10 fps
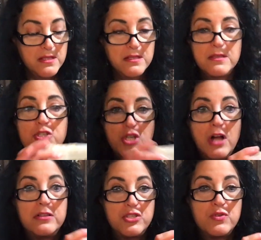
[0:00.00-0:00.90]
The
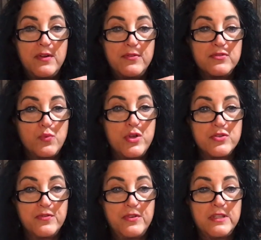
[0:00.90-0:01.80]
chocolate truffle is
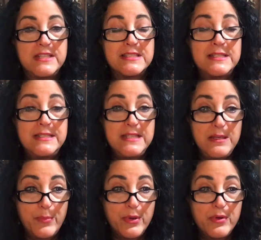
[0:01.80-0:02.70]
wonderful. It's a
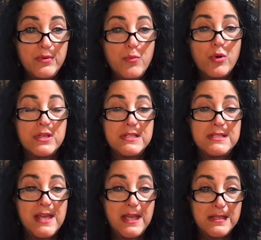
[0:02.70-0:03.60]
deeper, more
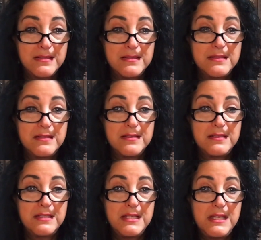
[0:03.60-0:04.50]
intense
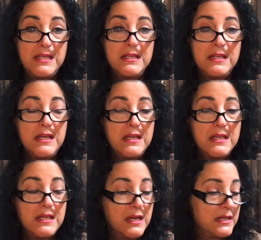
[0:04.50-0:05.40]
tea.
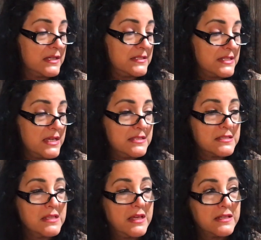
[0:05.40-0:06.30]
It tastes
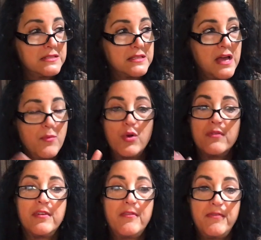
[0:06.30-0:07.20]
like it's got more
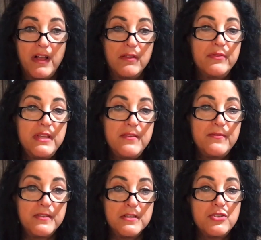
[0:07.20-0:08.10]
of a velvety
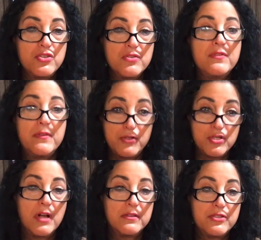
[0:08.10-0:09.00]
finish than the
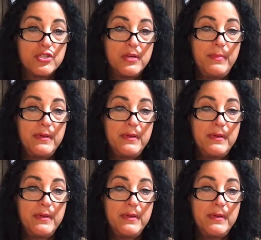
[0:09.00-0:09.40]
chocolate chip.